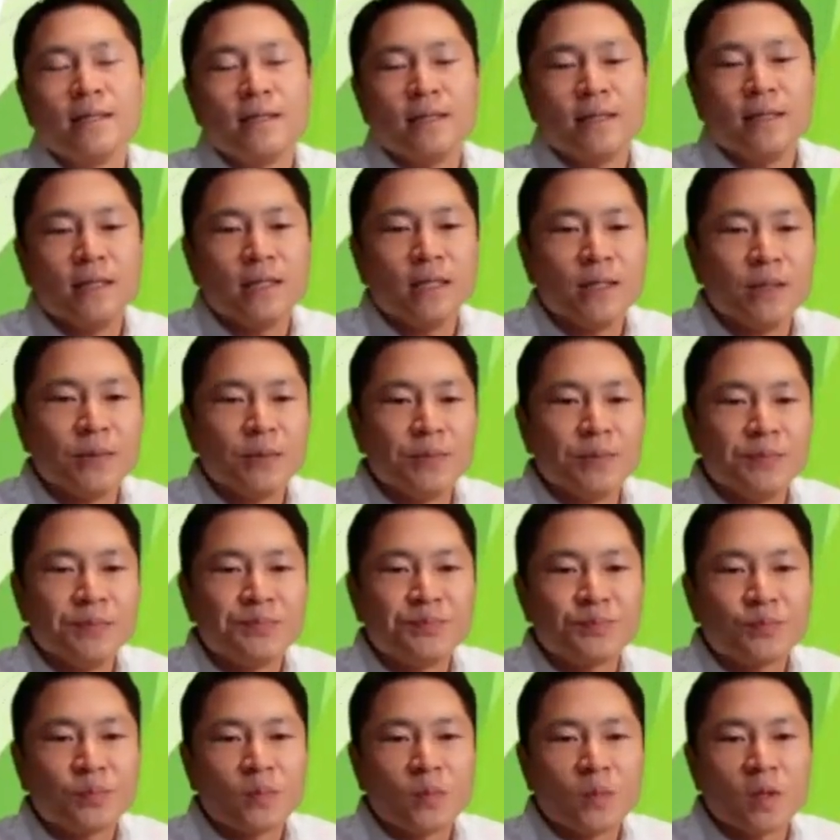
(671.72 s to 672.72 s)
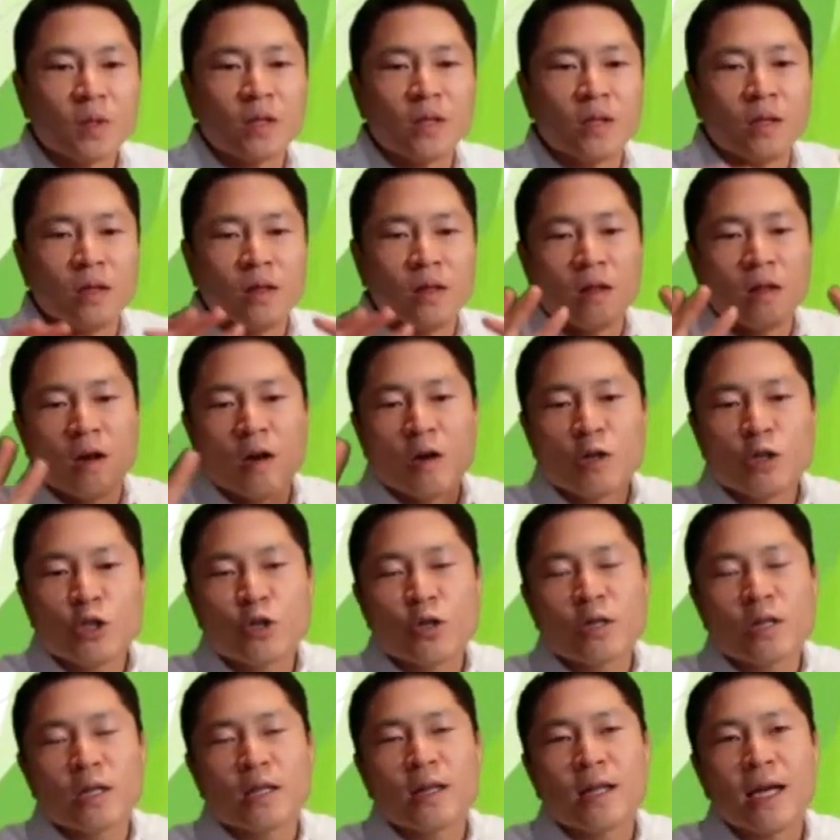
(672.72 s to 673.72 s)
The
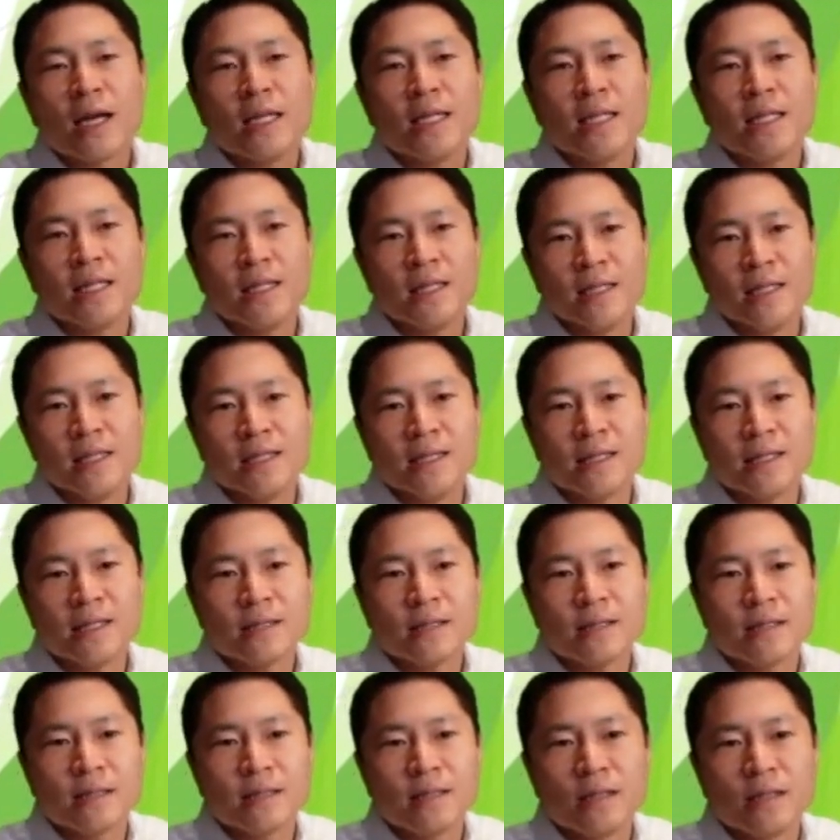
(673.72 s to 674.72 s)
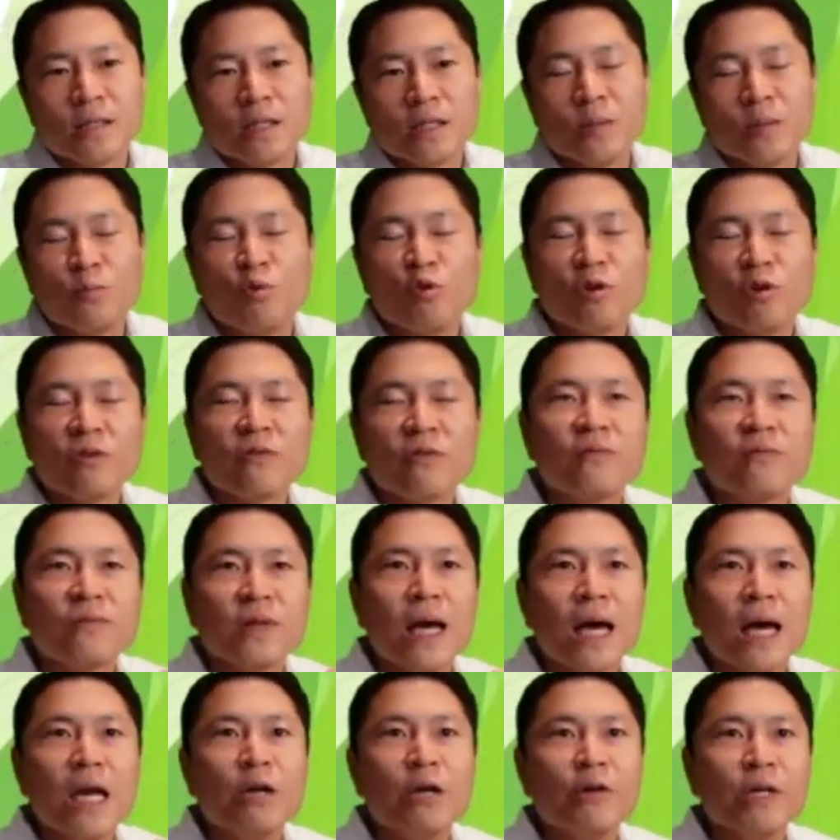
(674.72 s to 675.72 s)
larger the light is, the more
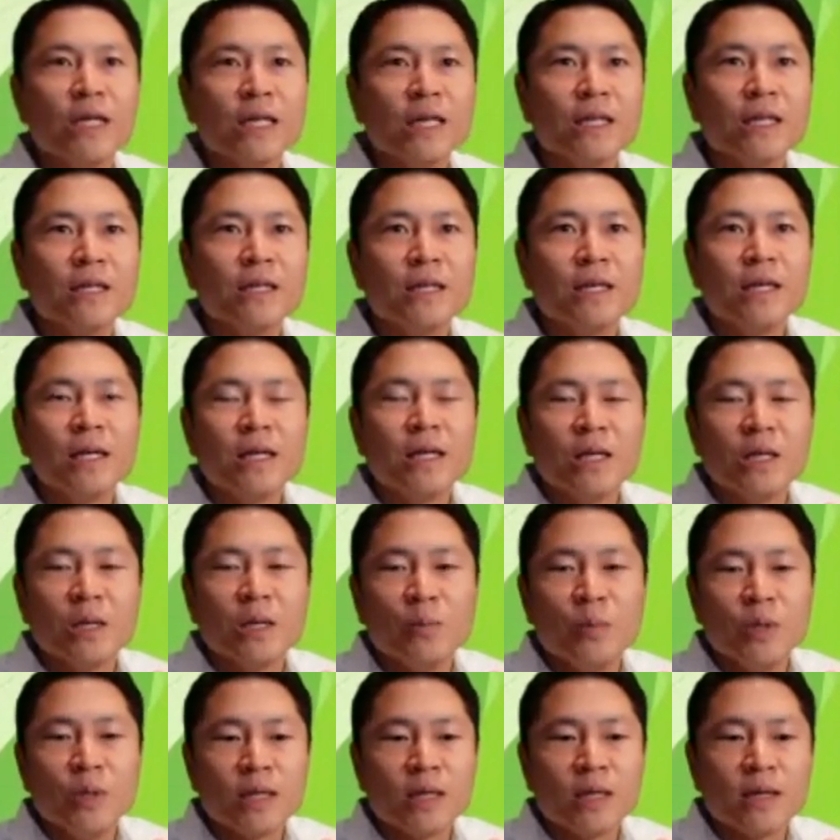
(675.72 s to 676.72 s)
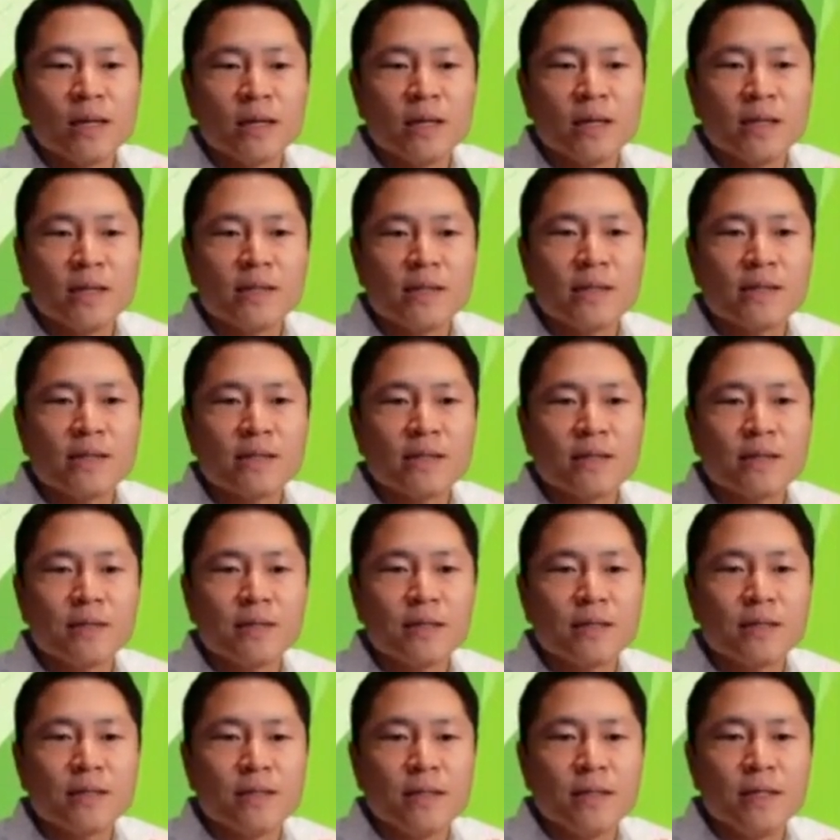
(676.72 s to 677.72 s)
flattering because
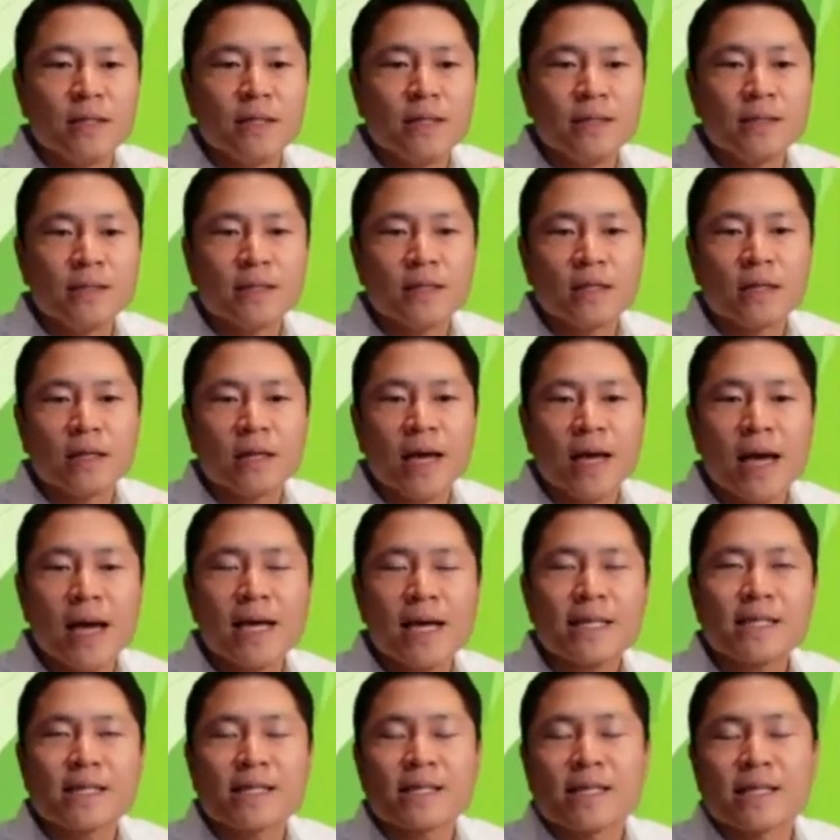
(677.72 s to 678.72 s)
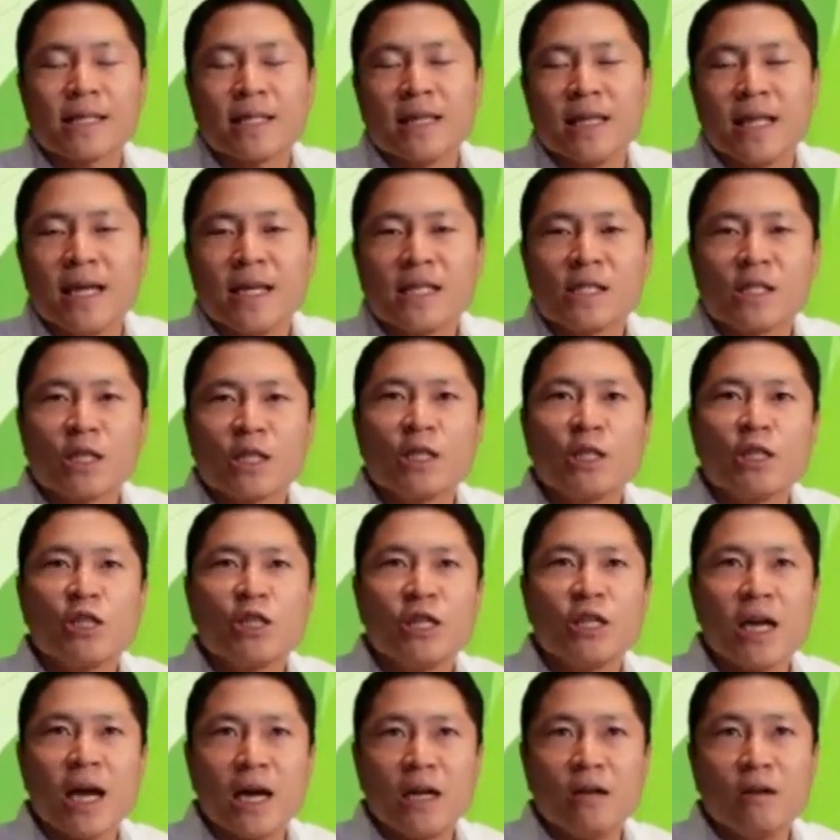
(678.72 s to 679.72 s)
it casts less
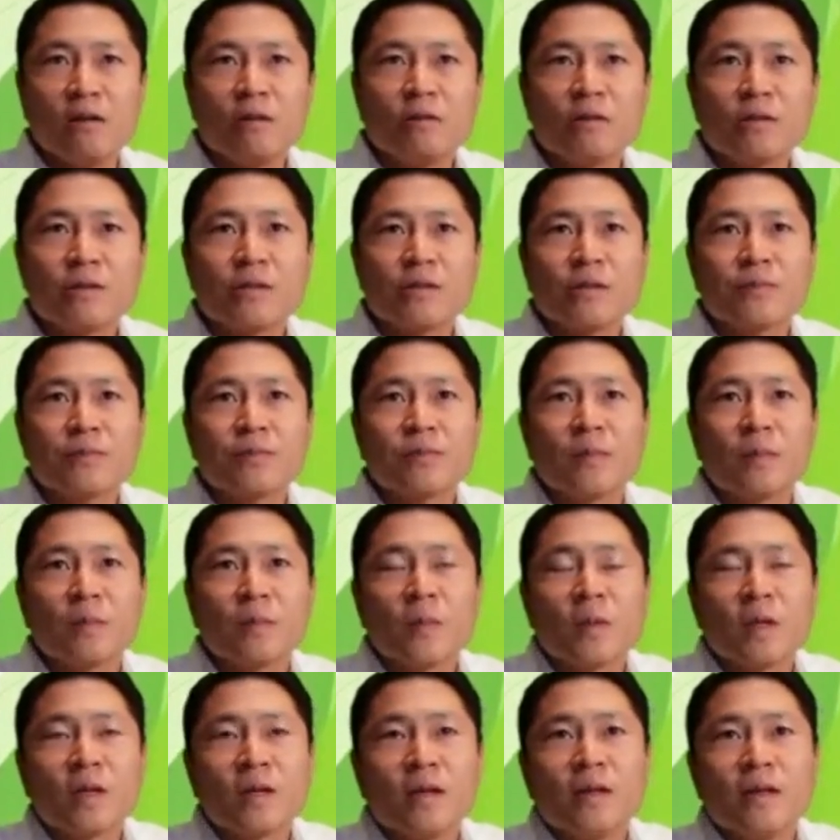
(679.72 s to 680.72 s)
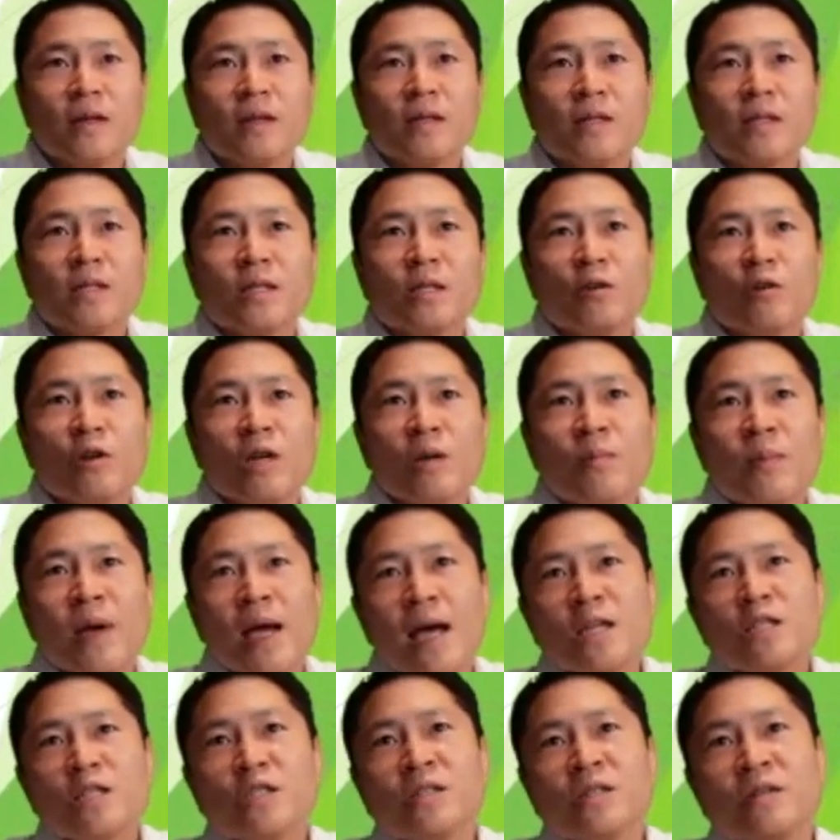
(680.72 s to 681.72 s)
shadows. So
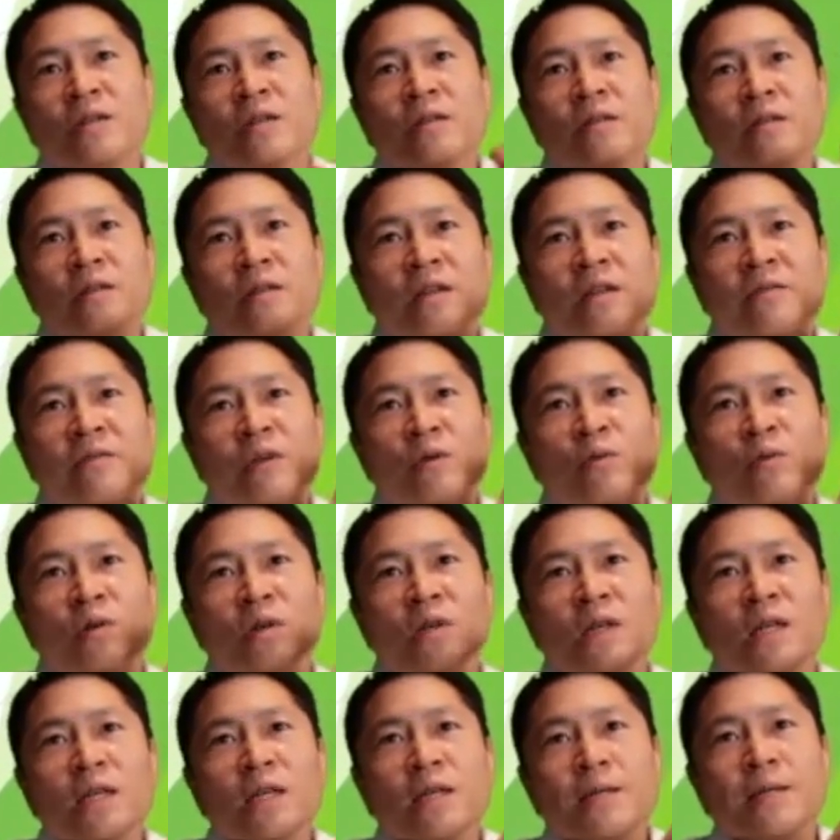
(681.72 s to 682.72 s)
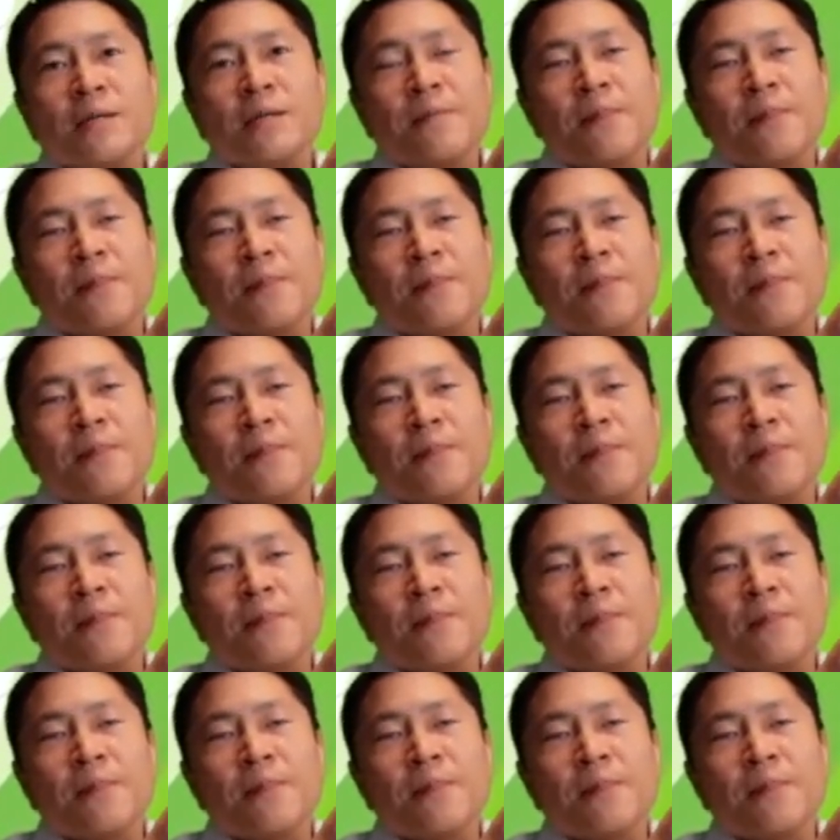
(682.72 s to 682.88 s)
imagine, if you would,